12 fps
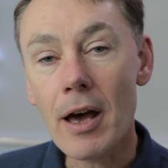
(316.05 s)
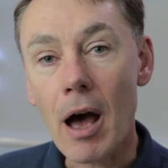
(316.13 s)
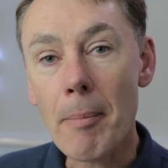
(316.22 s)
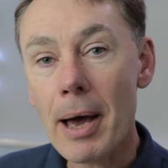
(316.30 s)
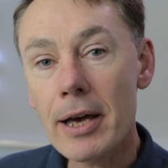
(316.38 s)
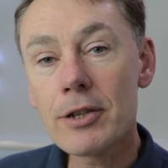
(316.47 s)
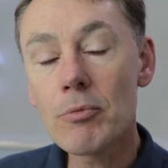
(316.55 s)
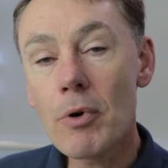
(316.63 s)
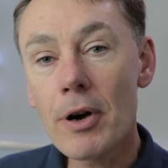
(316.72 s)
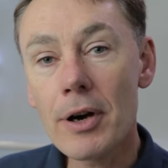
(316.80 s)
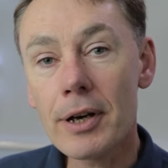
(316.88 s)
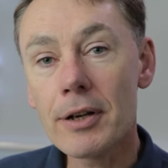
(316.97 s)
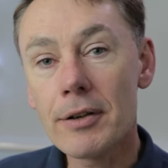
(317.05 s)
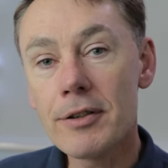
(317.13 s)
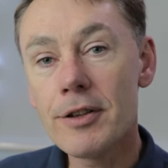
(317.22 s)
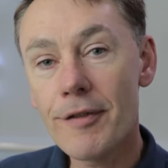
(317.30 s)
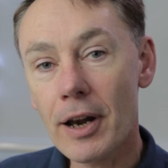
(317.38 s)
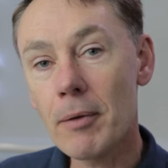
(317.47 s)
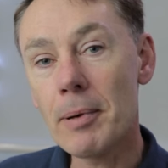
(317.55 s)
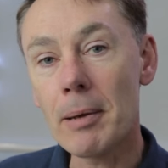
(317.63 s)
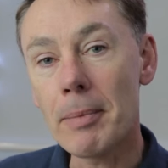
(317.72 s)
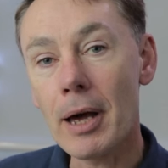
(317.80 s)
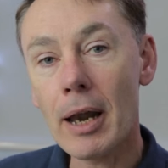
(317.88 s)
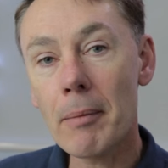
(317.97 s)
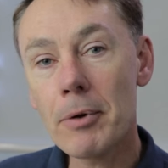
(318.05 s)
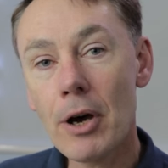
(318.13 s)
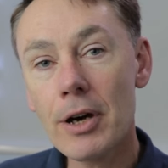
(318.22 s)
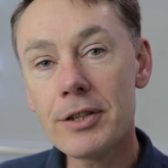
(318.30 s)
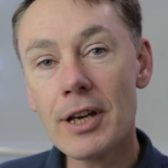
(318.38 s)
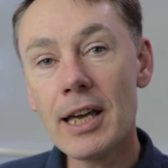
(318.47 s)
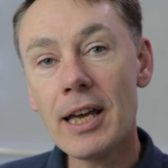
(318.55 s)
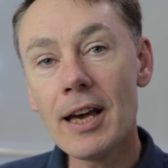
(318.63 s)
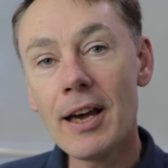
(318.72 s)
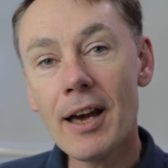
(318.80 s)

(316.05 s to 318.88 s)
about his work developing BLab 90.